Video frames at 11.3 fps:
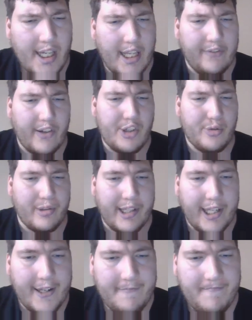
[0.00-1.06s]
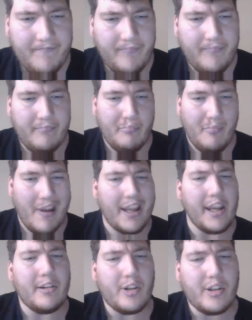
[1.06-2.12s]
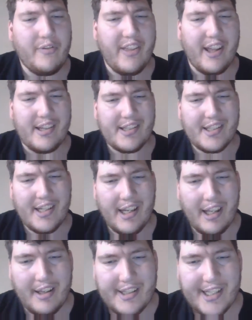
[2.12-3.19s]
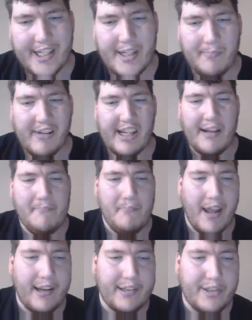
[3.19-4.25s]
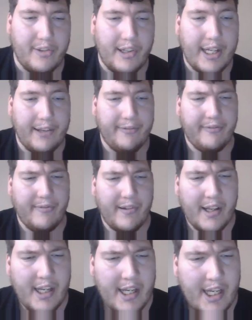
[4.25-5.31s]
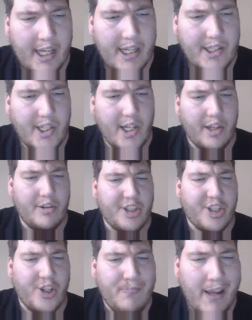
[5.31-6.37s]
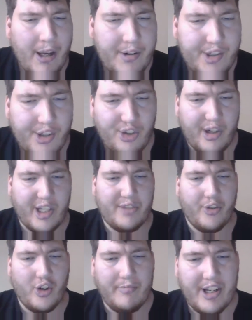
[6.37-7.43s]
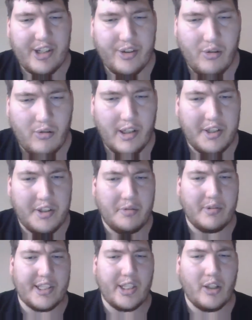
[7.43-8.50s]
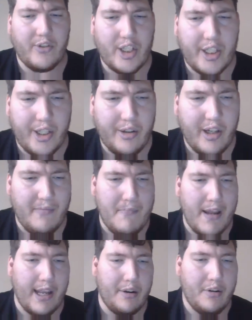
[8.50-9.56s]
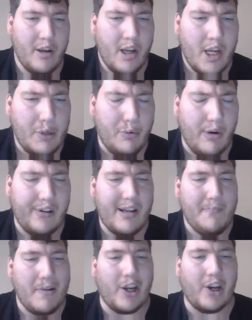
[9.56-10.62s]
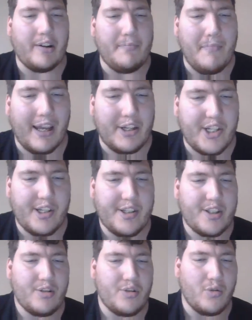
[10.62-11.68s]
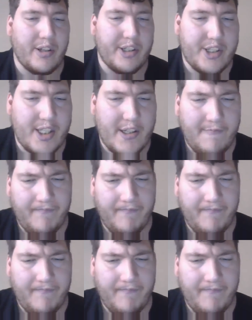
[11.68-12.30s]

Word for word: Eventually, Peggy learned of this and decided to bring him back to life. She used her powers and transformed his soul into a silver-coated man wearing a pair of matching shorts.